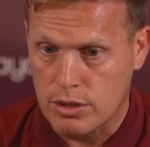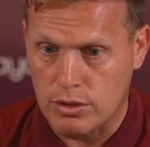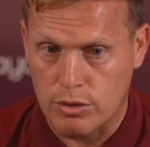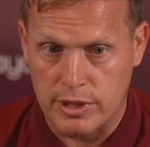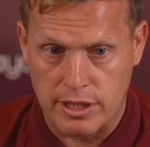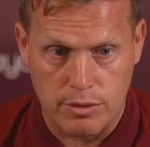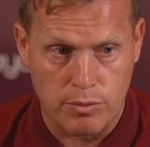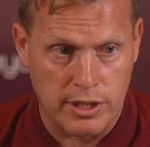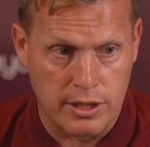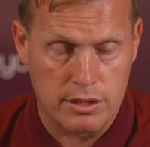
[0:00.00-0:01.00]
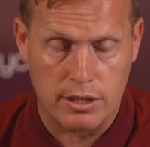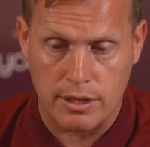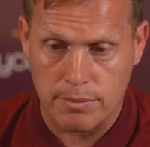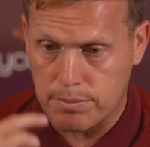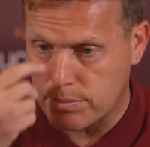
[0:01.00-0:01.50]
you know, we need
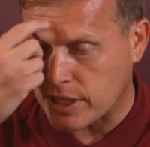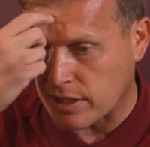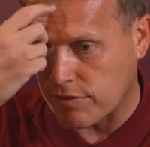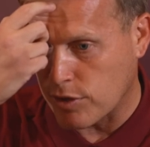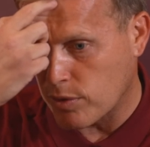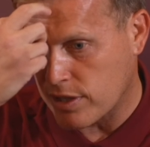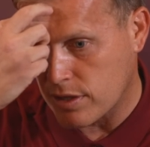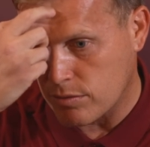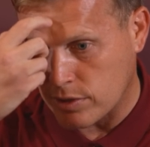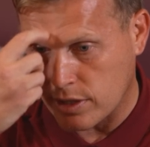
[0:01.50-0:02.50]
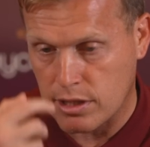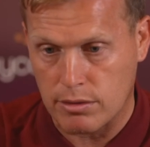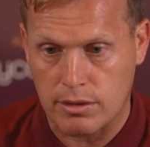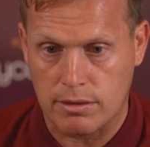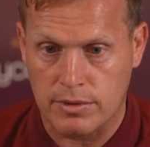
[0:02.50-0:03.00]
to be clever with it.
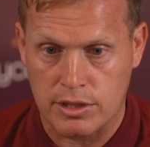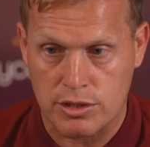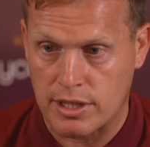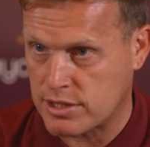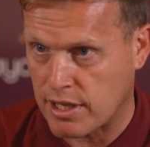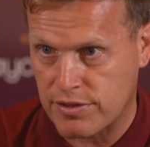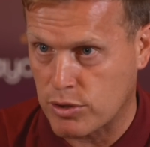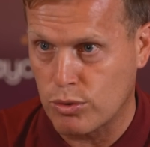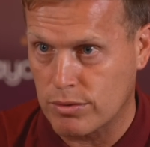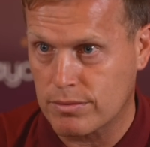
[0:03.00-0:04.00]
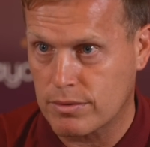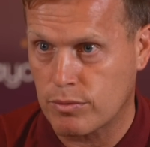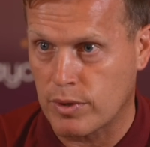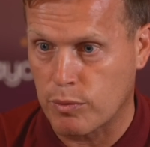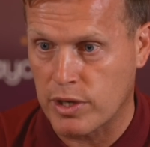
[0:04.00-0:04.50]
It's difficult
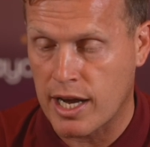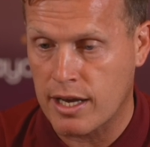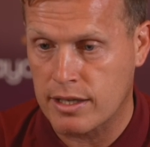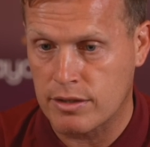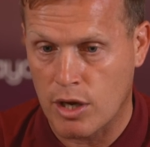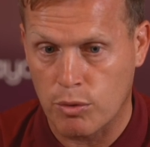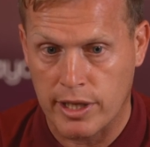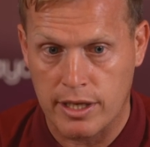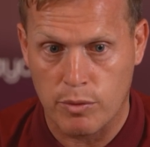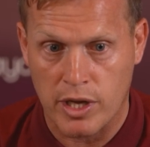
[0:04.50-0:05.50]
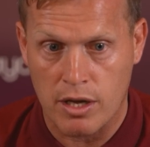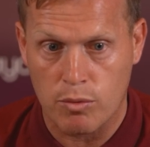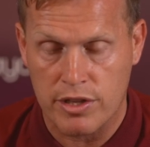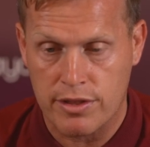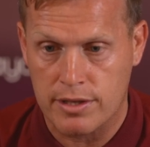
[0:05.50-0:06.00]
where we're at and how late we are
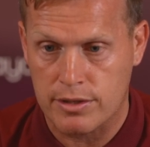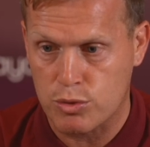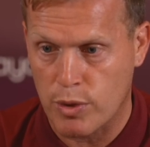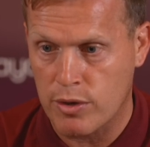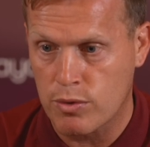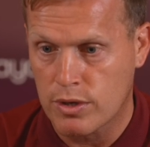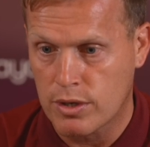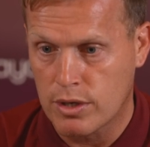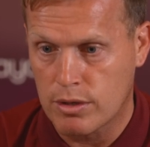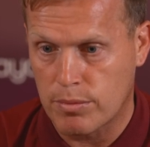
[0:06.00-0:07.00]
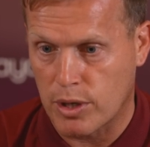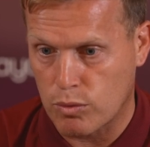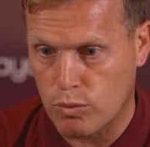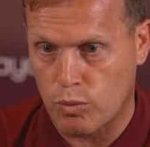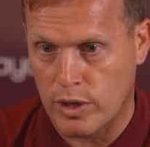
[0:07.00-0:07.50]
with it as well.
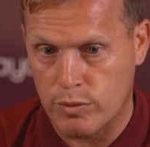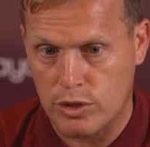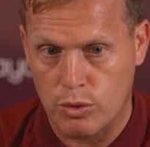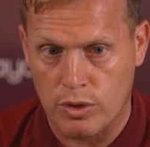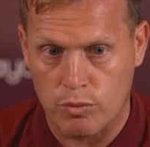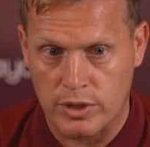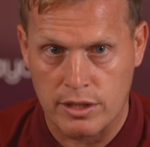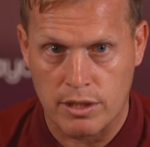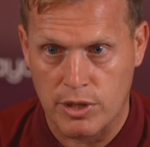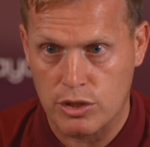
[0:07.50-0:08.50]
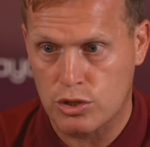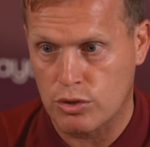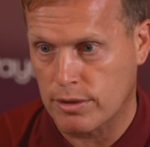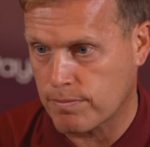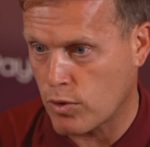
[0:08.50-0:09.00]
But when we do it, we need to make
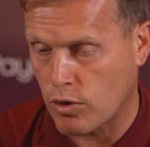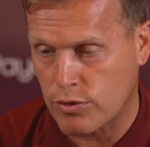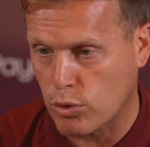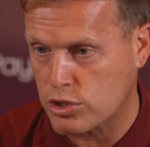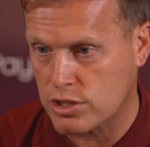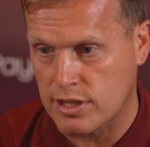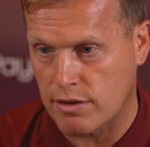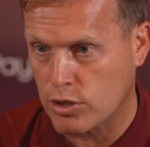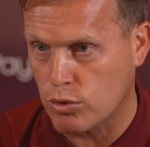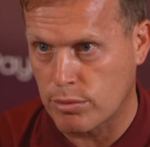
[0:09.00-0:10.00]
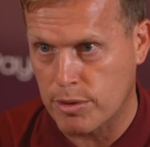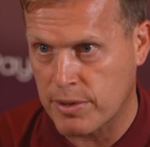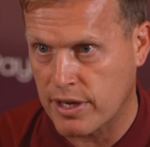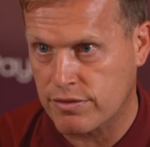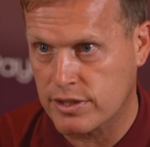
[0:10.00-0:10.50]
sure, of course, it's never going to be
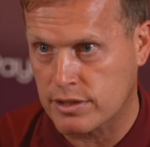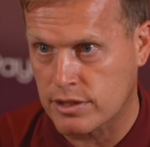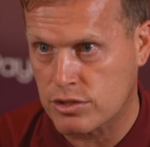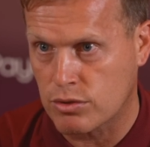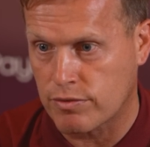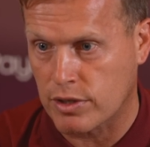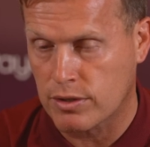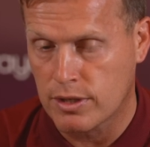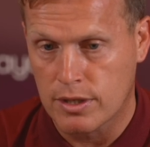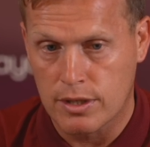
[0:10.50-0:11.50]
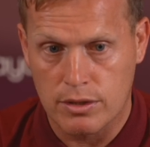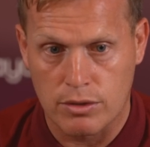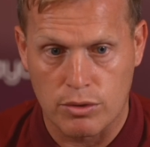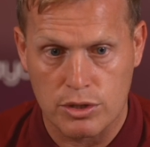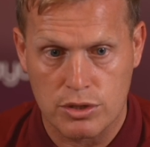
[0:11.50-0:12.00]
perfect and it's never,
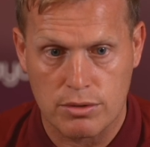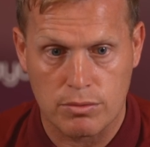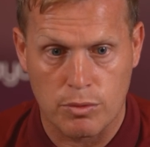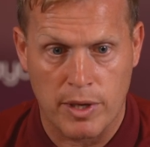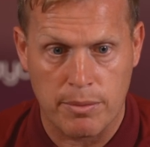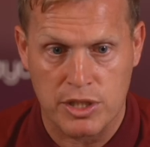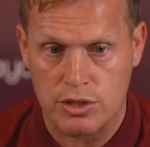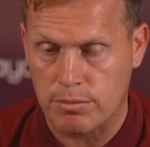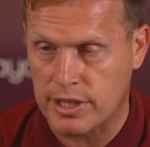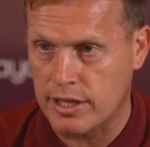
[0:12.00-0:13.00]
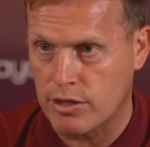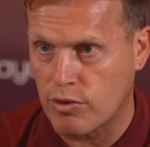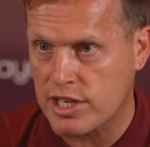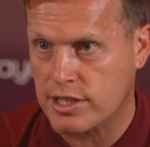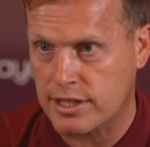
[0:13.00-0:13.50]
you know, there might be some kind of
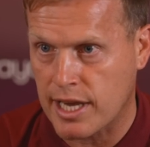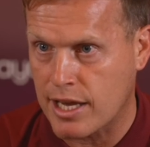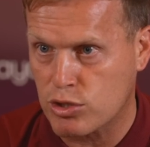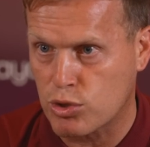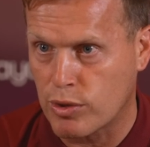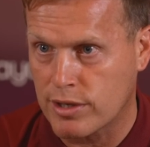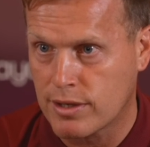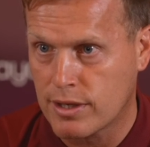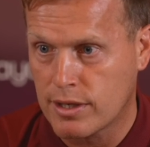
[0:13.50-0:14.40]
risk attached to it.